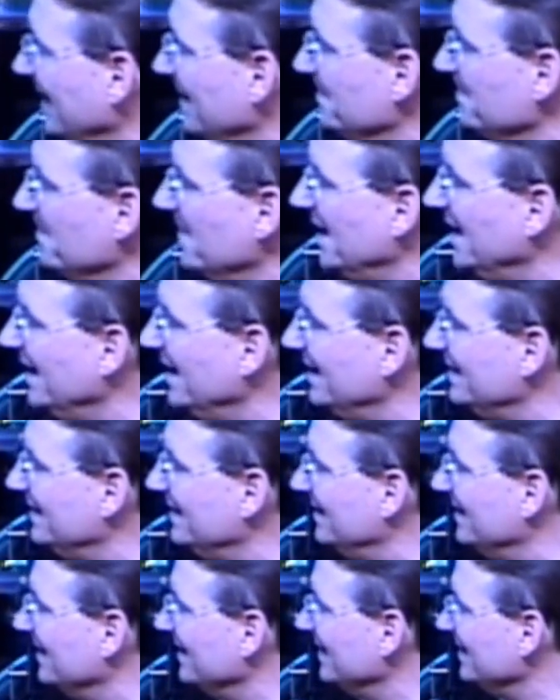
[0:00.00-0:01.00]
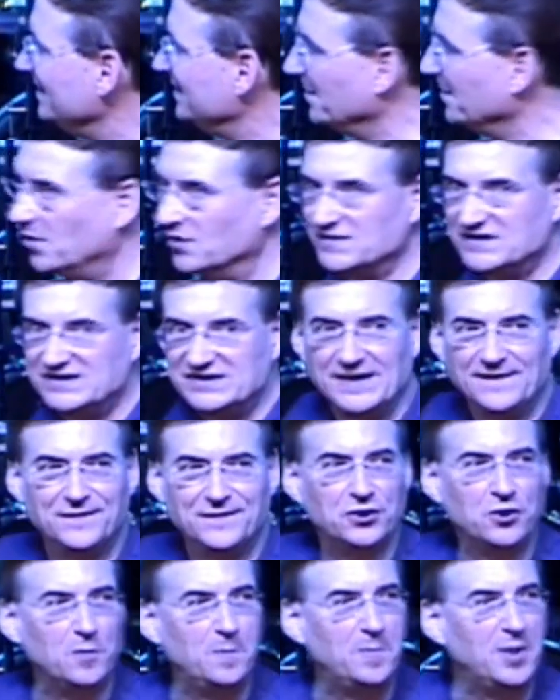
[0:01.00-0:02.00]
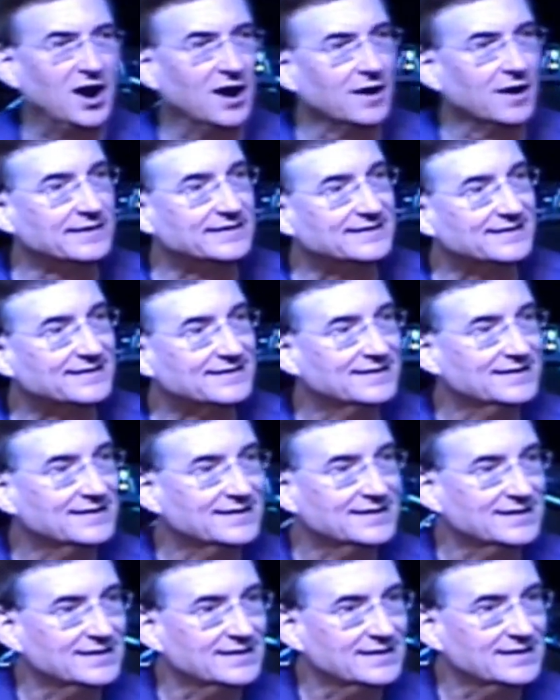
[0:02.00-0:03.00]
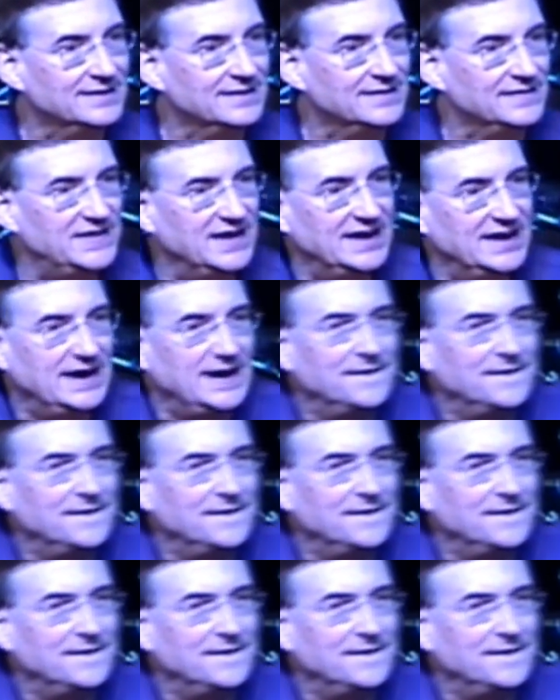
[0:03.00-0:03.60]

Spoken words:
admitted the most difficult part. That